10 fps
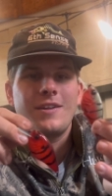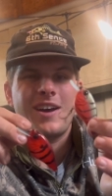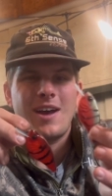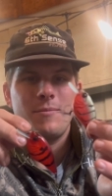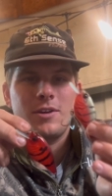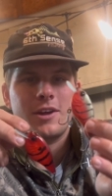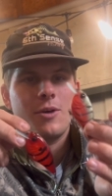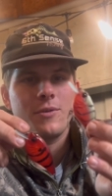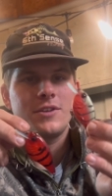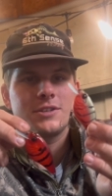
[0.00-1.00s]
I'm going to
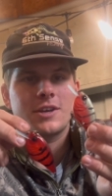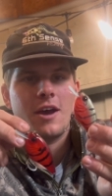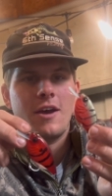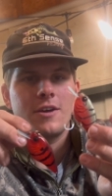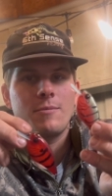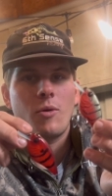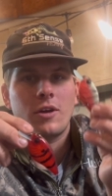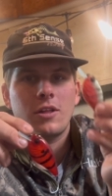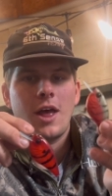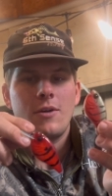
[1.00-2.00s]
go with this guy on a more
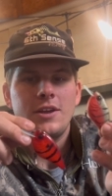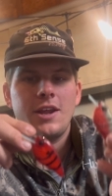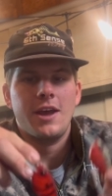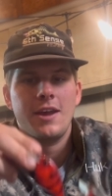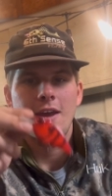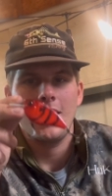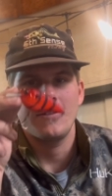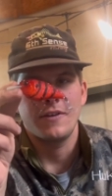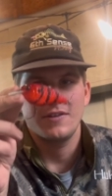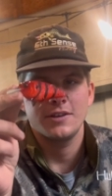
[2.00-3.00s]
cloudy day,
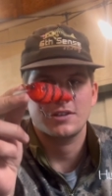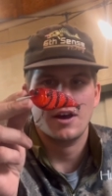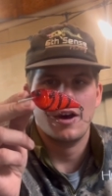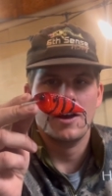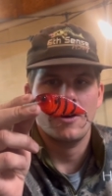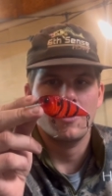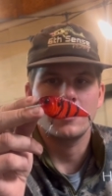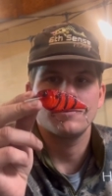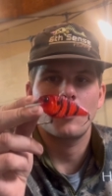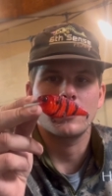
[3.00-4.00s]
and then this guy on
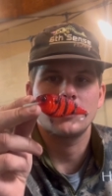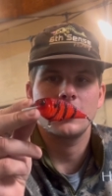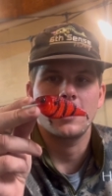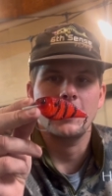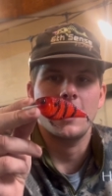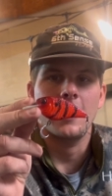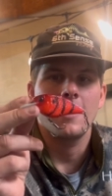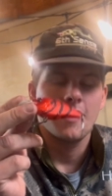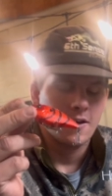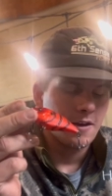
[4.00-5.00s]
a more sunny day.
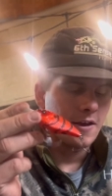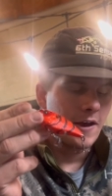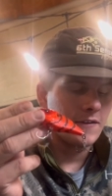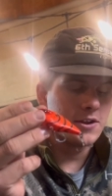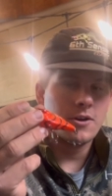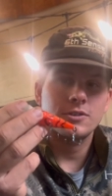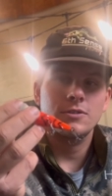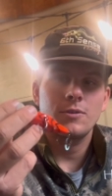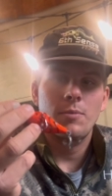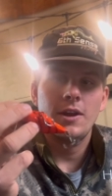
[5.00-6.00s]
And then
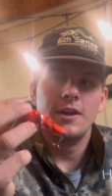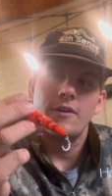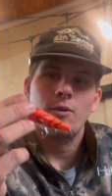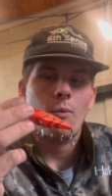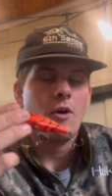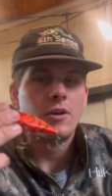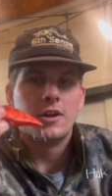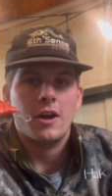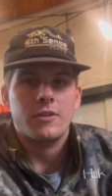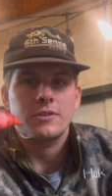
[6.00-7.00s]
also depending on the
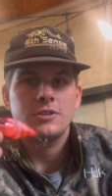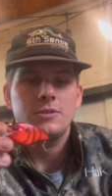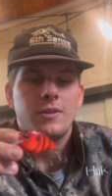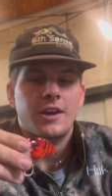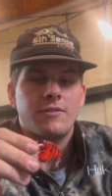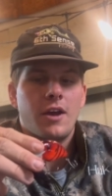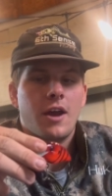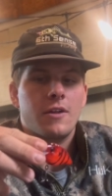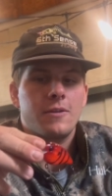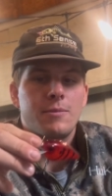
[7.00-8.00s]
watercolor too, like if I
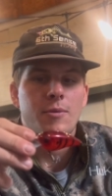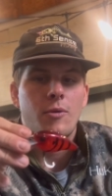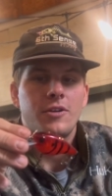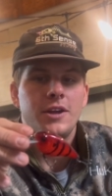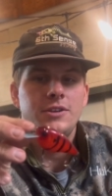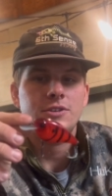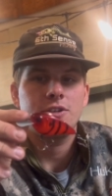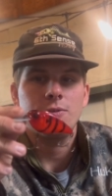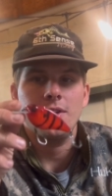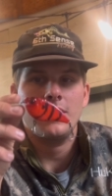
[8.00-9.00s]
got a little bit more dinge
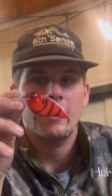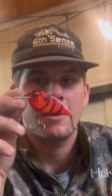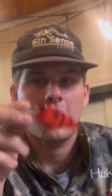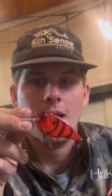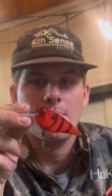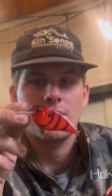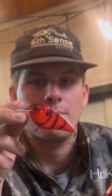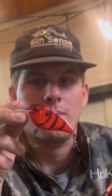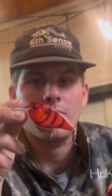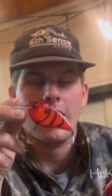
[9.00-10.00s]
to it, I'm going to
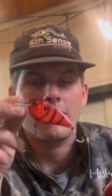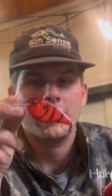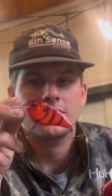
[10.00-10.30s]
pull out this